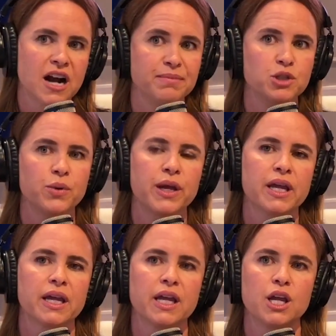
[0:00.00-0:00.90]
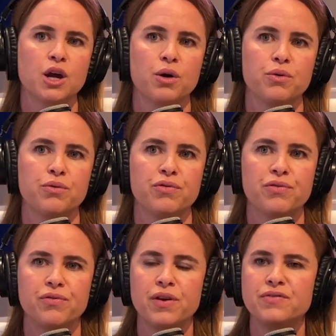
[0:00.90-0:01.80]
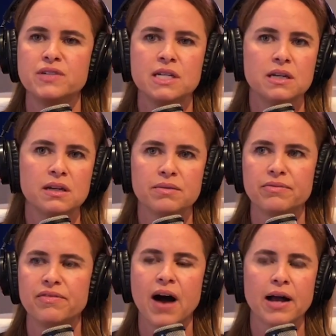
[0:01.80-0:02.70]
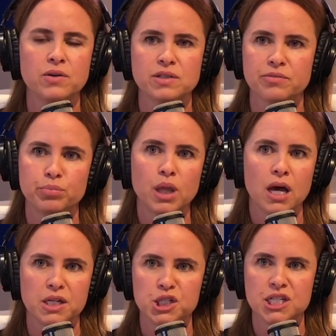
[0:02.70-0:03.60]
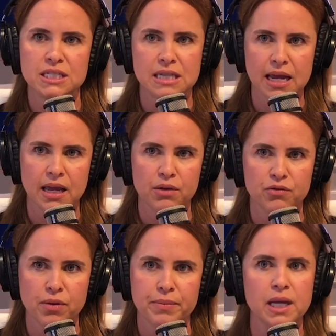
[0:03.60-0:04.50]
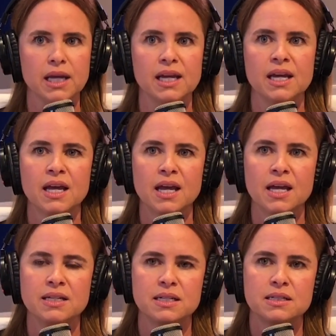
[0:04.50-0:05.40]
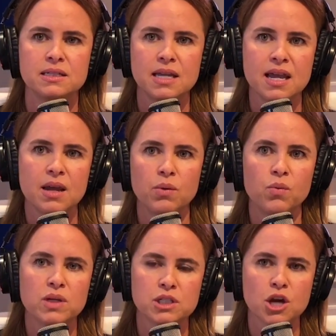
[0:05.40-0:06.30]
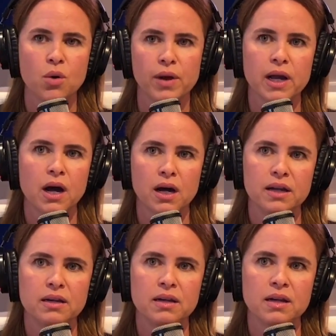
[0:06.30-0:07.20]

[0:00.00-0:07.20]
I'm doing, 50 vials of blood she's taking from me to see what's going on.